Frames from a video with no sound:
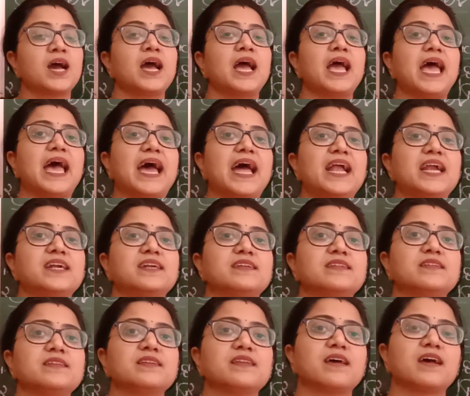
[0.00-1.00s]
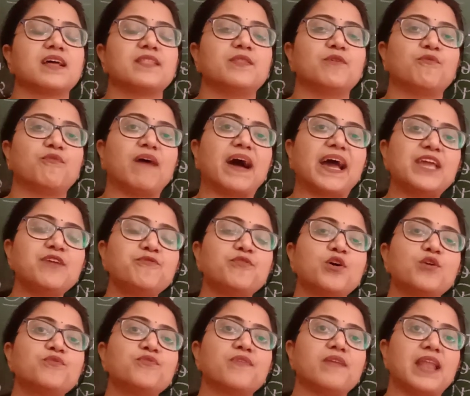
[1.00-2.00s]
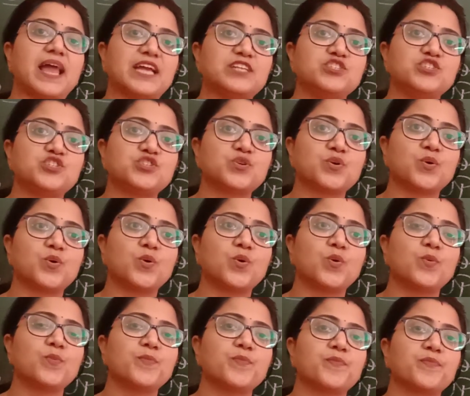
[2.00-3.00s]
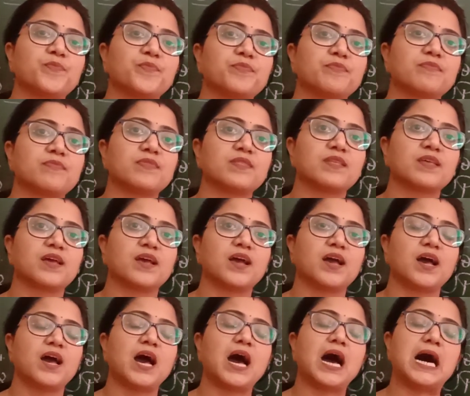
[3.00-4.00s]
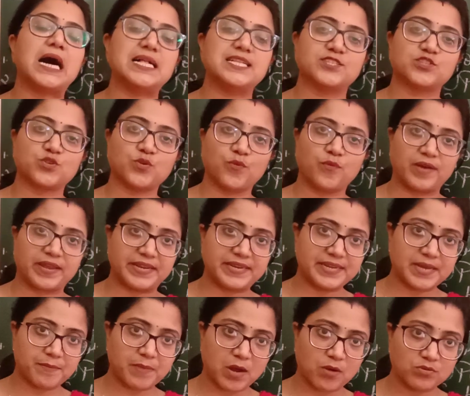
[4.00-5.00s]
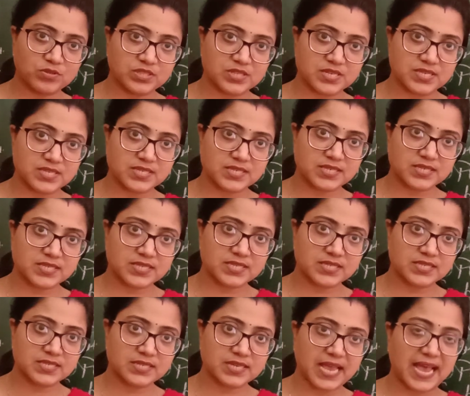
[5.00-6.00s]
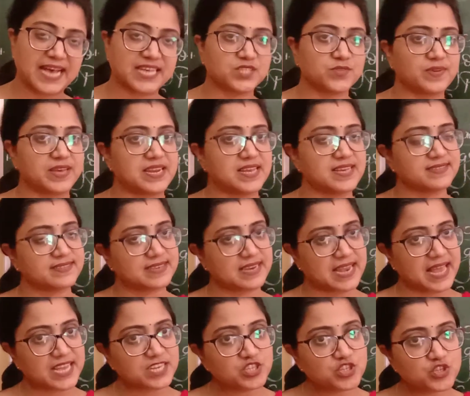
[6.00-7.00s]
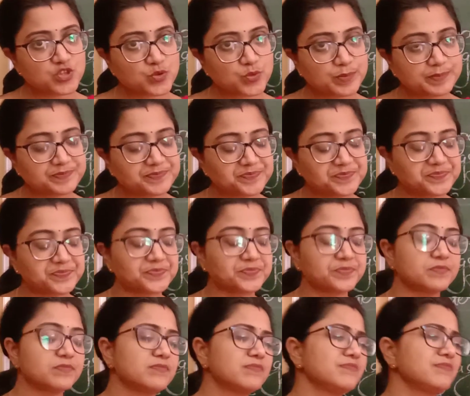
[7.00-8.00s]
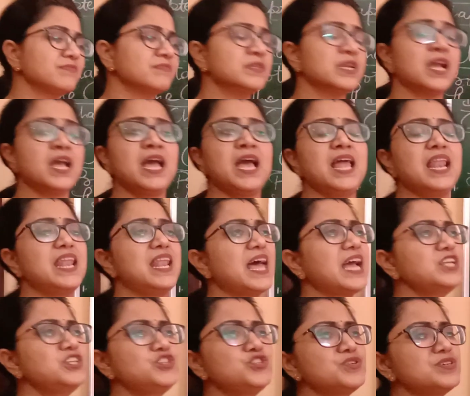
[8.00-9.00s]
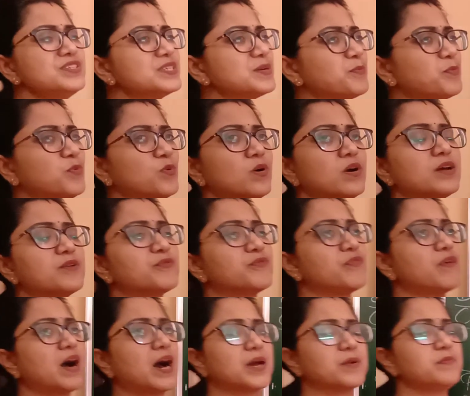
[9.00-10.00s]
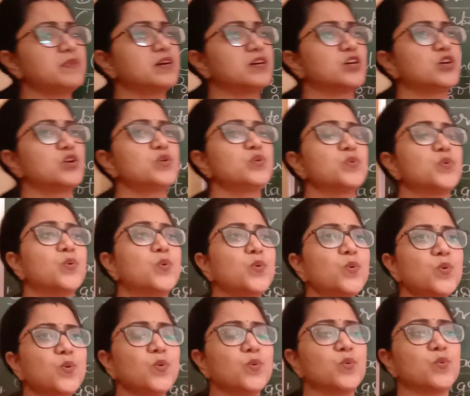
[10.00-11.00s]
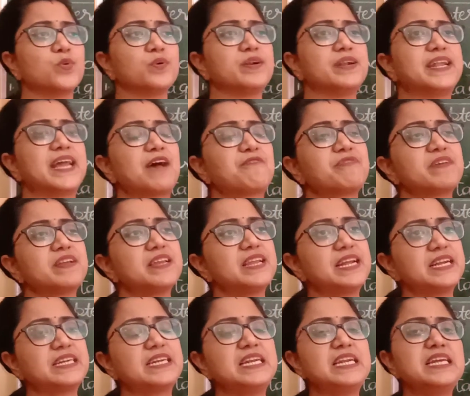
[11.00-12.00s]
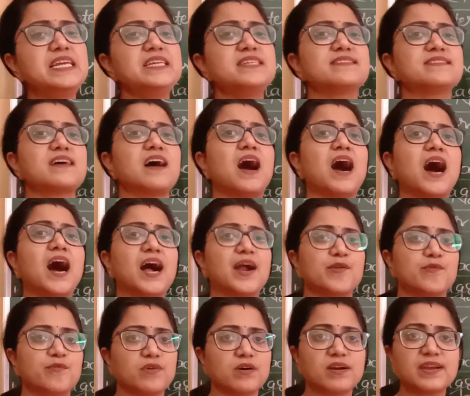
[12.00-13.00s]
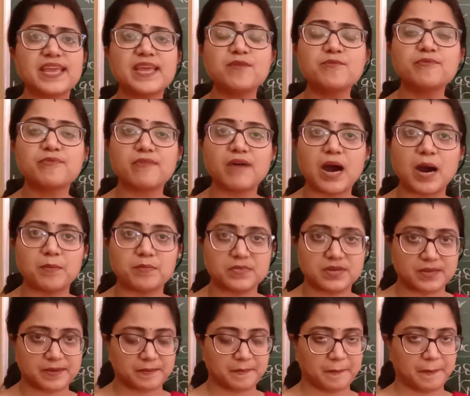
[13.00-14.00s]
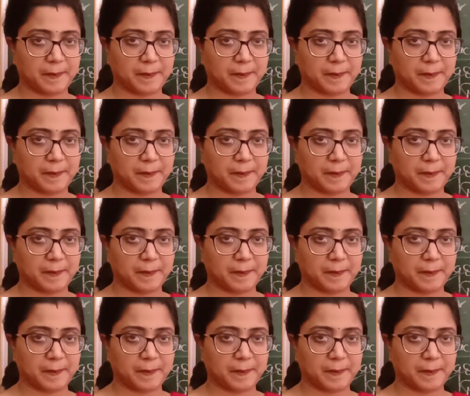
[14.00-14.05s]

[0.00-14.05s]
And the wife of Lancho also worried about this, as well as Lancho. Lancho is a poor farmer who definitely is a hard-working farmer.